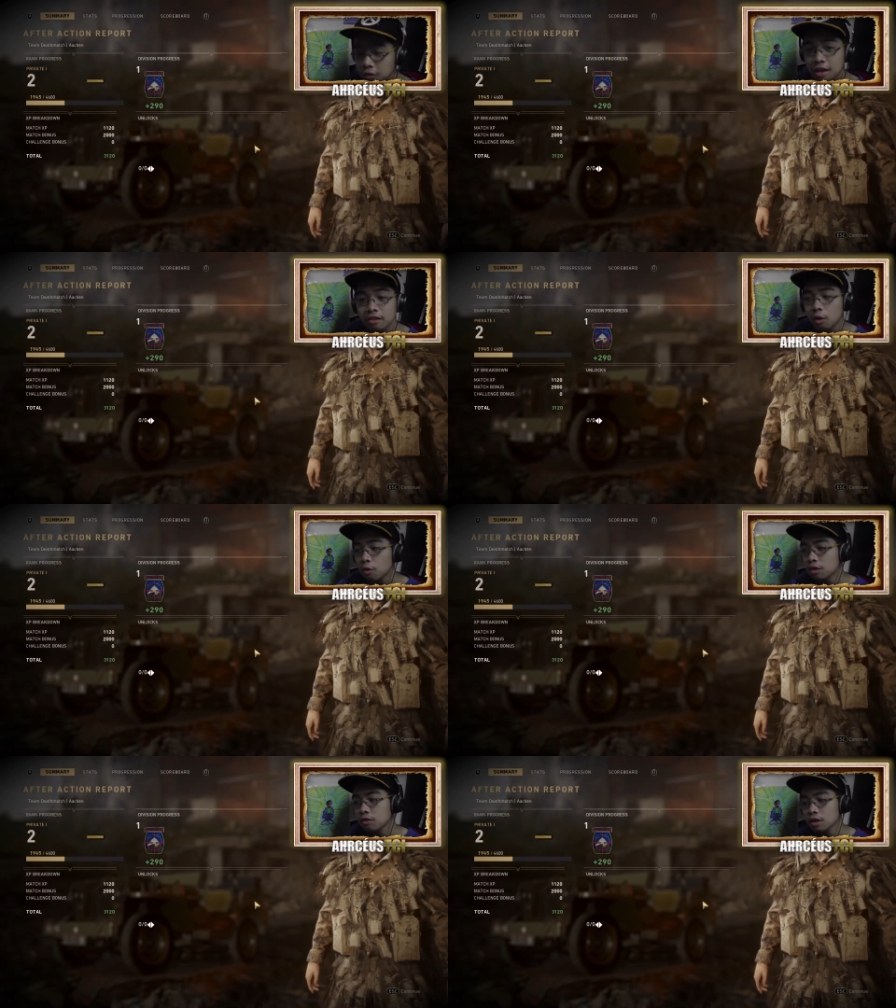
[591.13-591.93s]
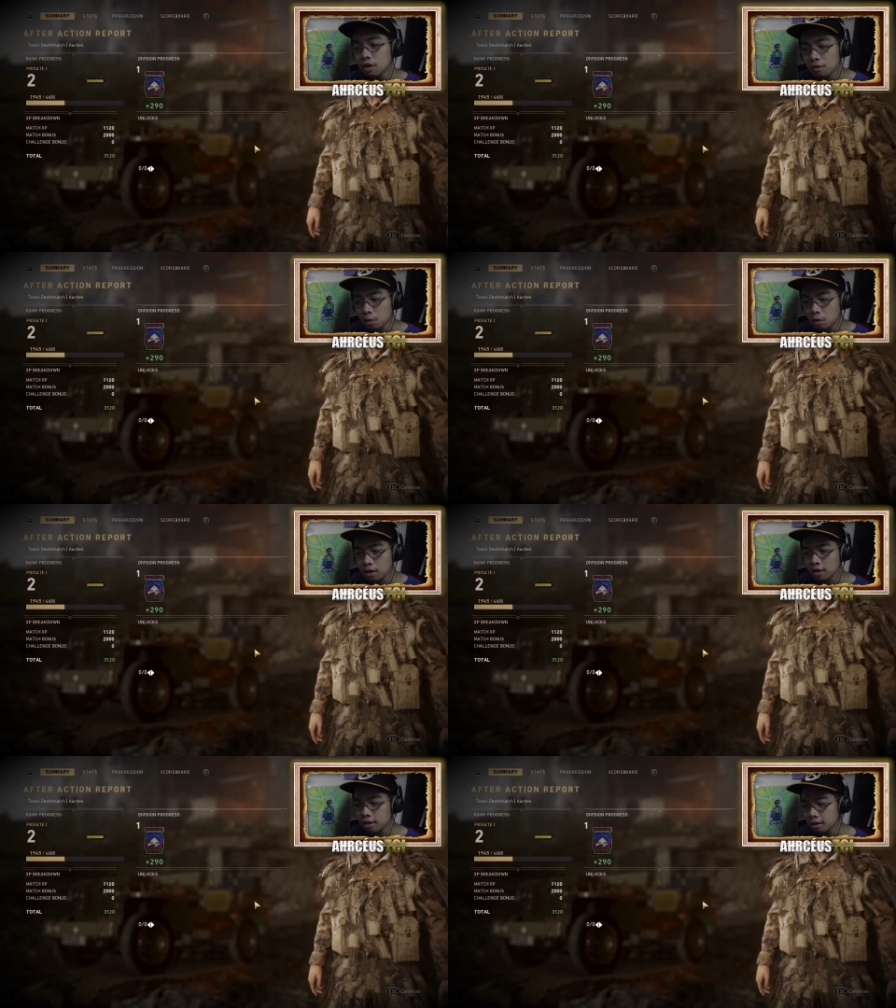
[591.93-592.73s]
So that's all for this video,
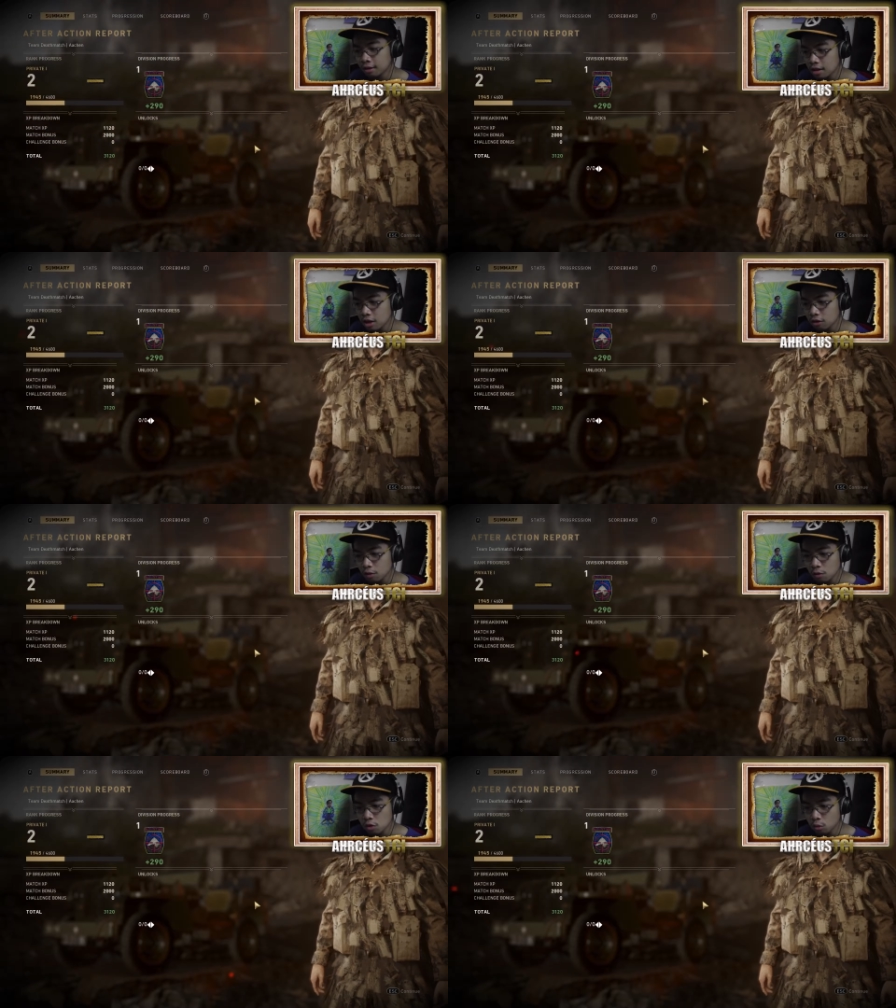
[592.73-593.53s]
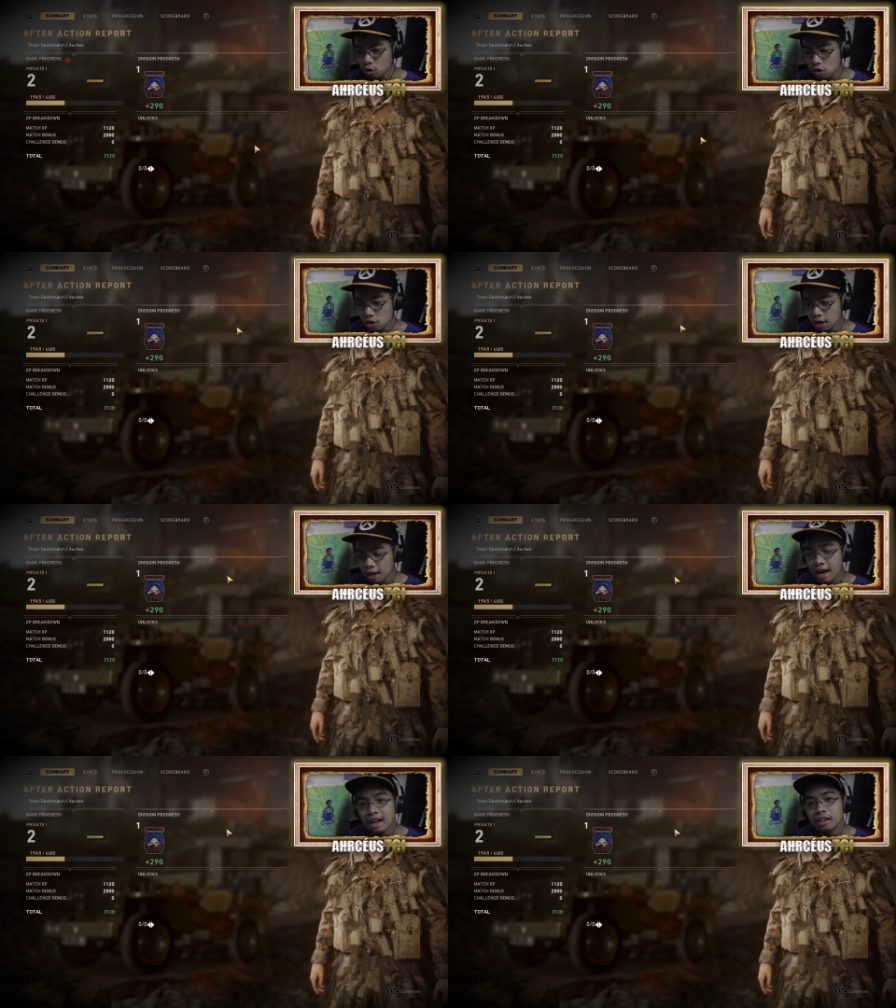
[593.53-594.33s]
everyone. Thank you so much for
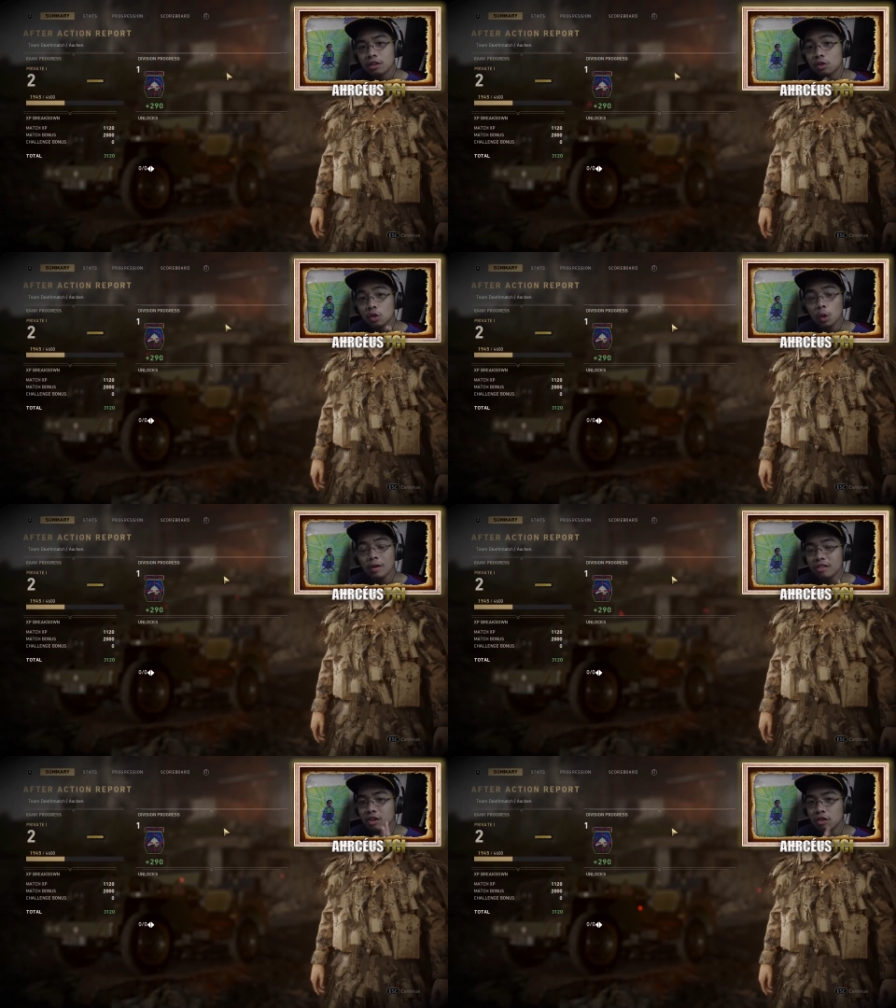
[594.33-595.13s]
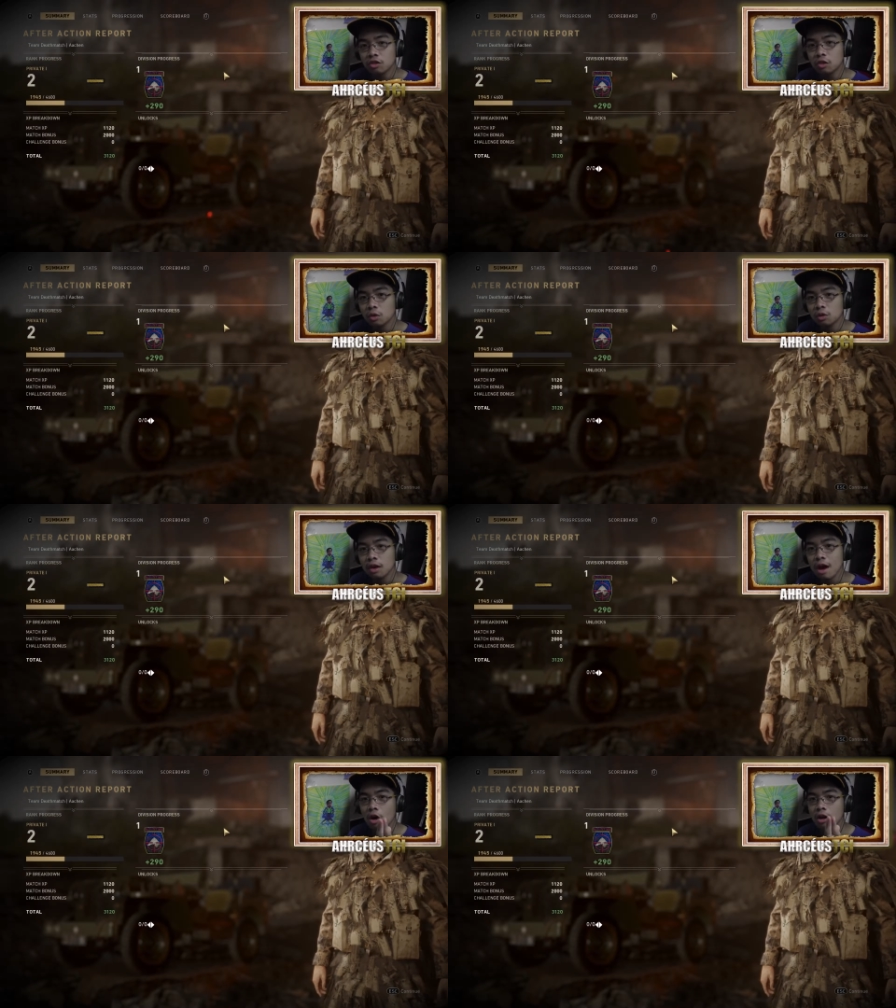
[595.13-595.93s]
watching, and I do hope I'll see you
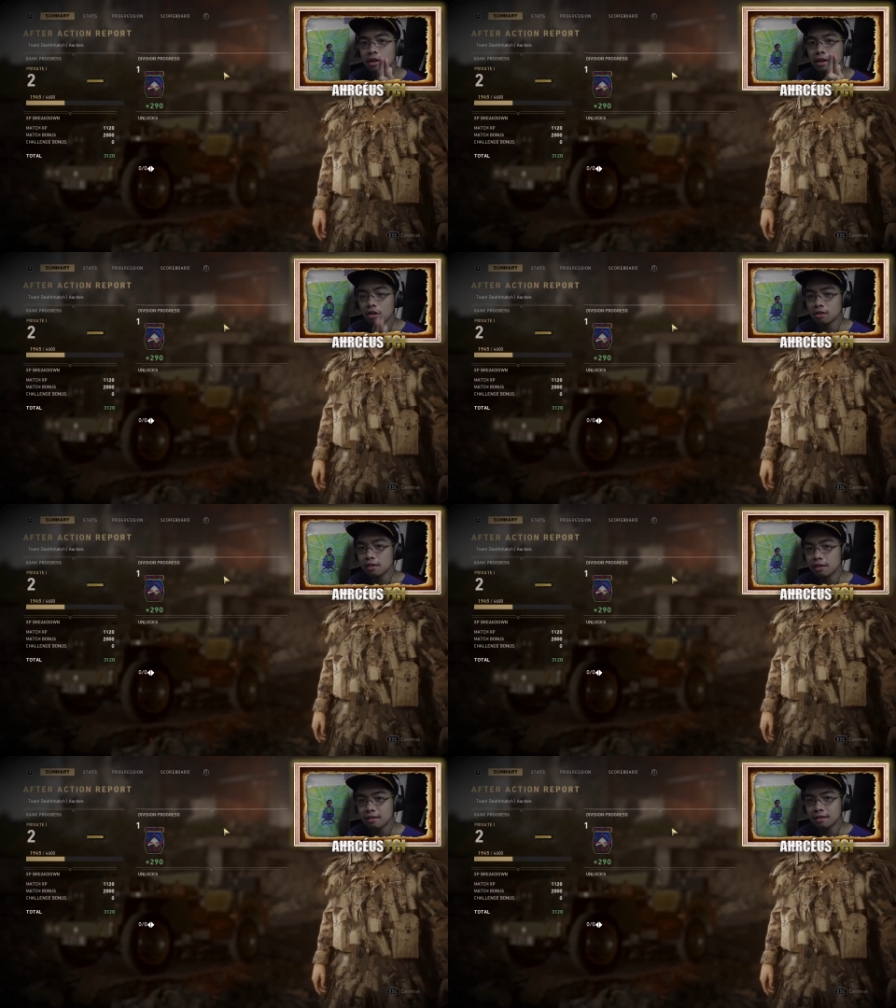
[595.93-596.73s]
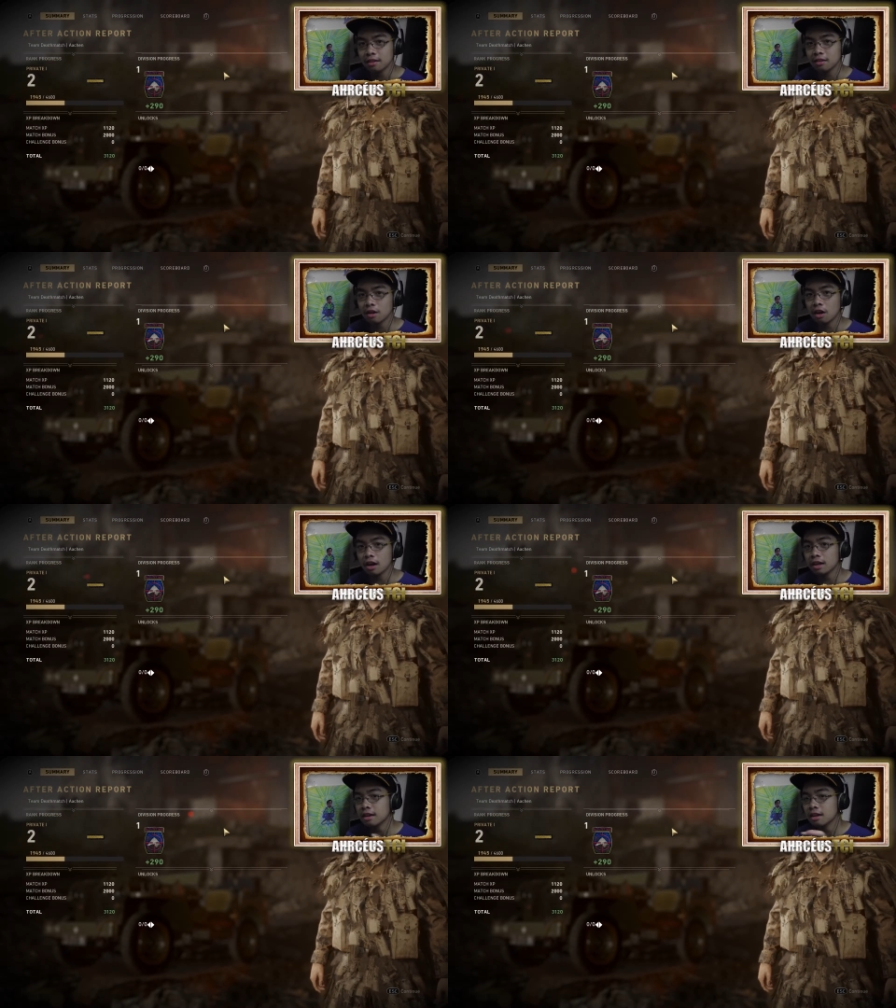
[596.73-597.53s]
soon on
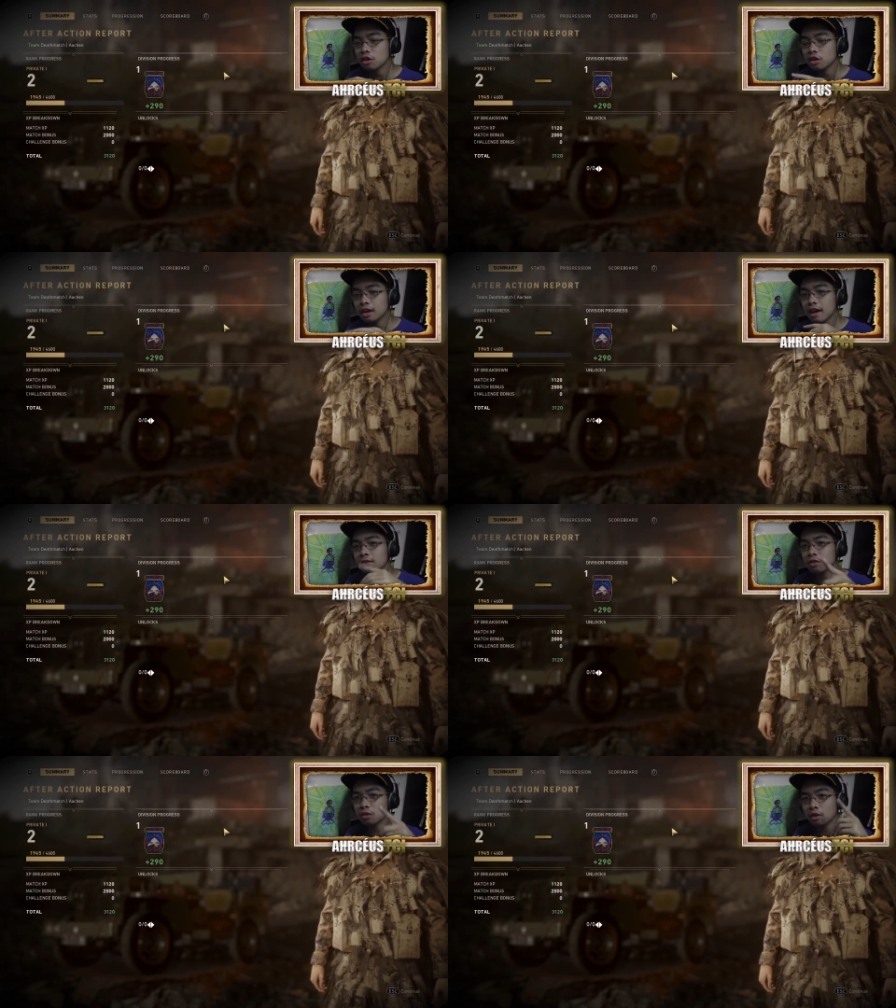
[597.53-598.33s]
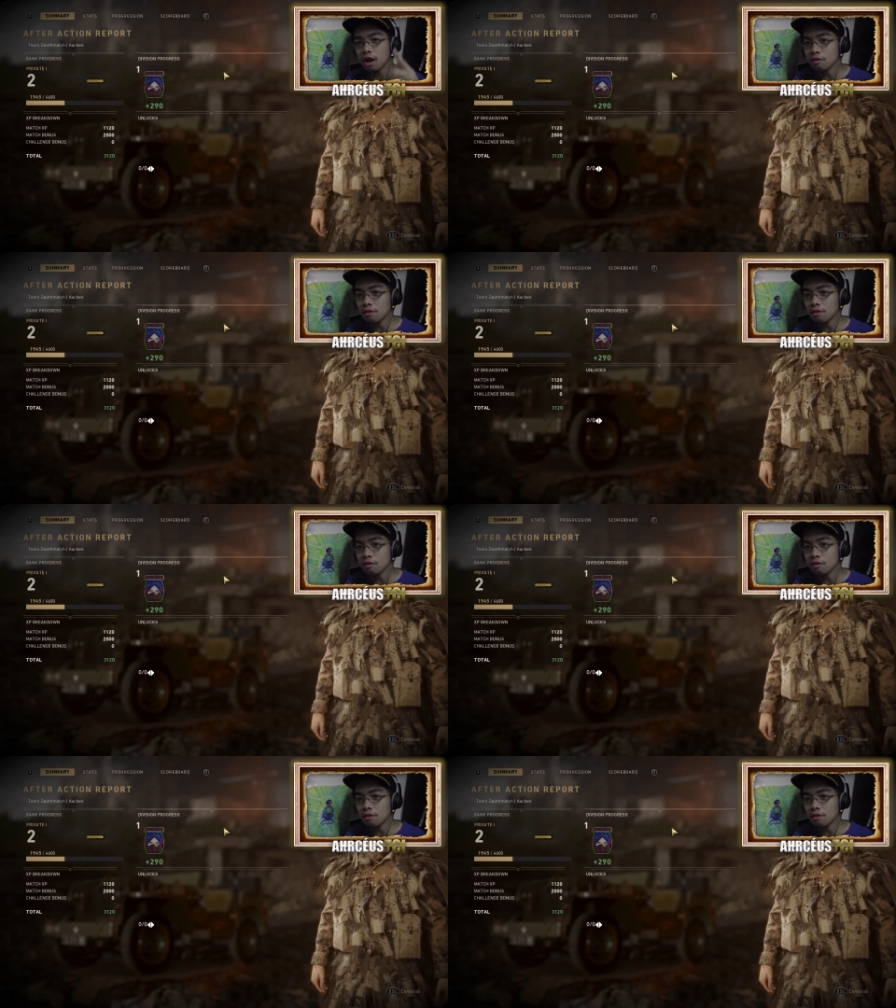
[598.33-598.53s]
AhrceusTCI. Good game to